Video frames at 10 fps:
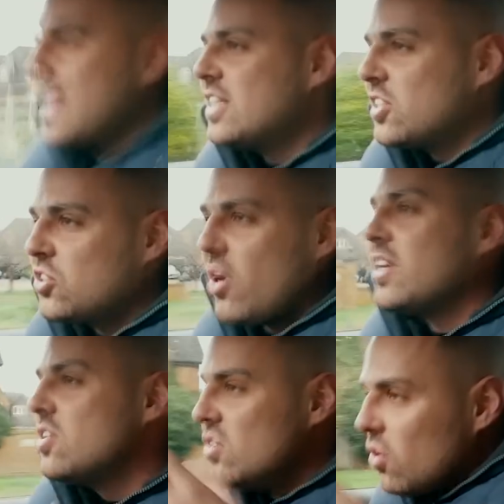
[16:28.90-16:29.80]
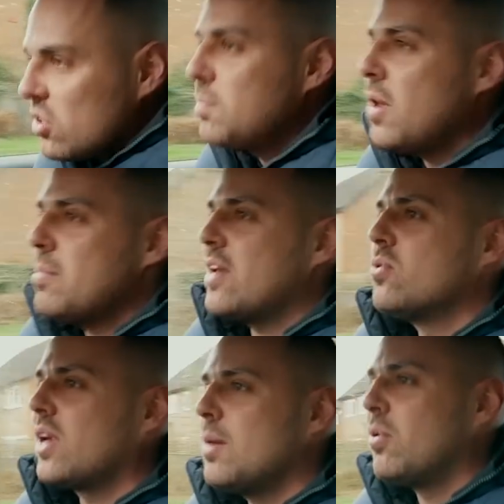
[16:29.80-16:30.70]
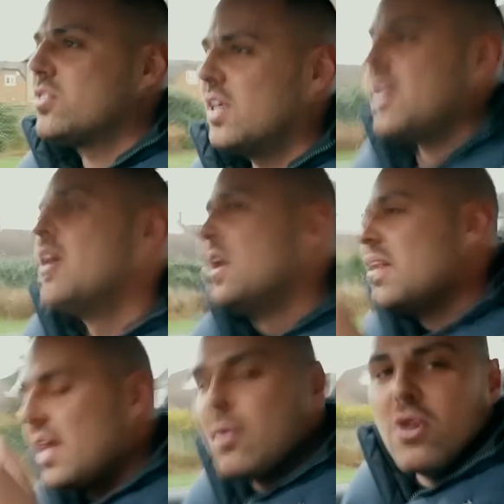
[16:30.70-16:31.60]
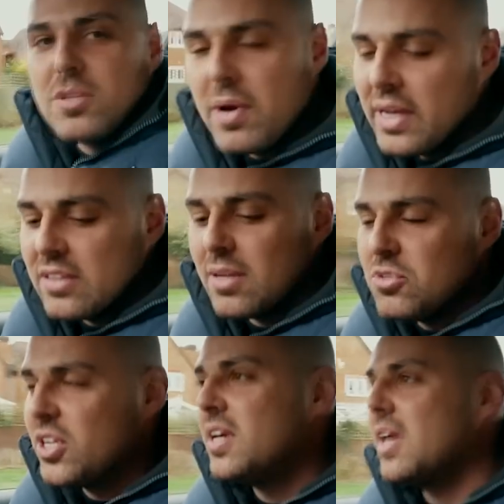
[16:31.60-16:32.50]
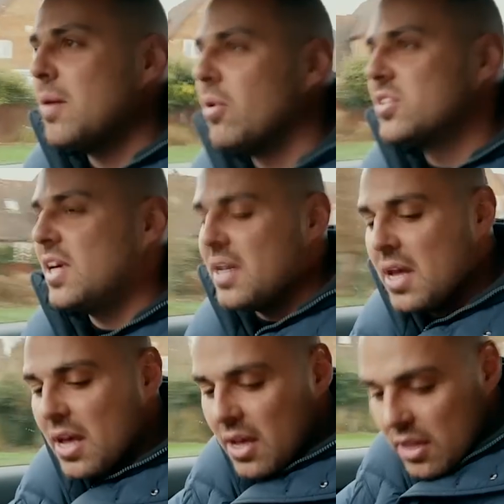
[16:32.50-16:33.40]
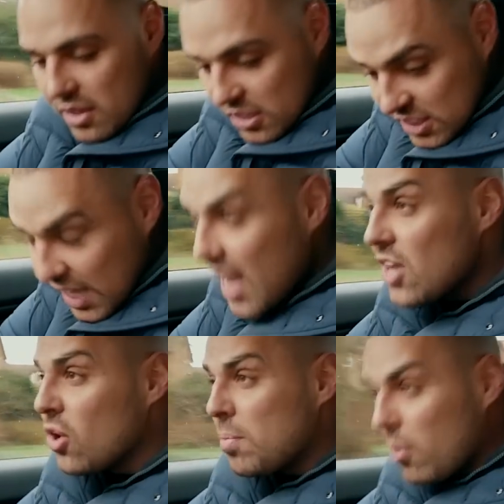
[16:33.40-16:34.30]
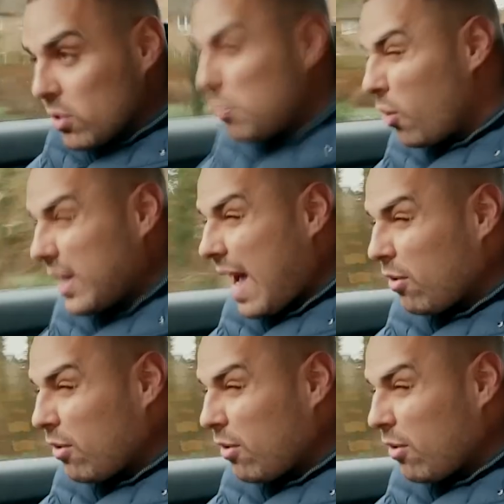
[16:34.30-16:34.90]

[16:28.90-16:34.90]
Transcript: decided not to put a manual gearbox in. They wanted to put an SMG gearbox in. This gear knob, I want to point out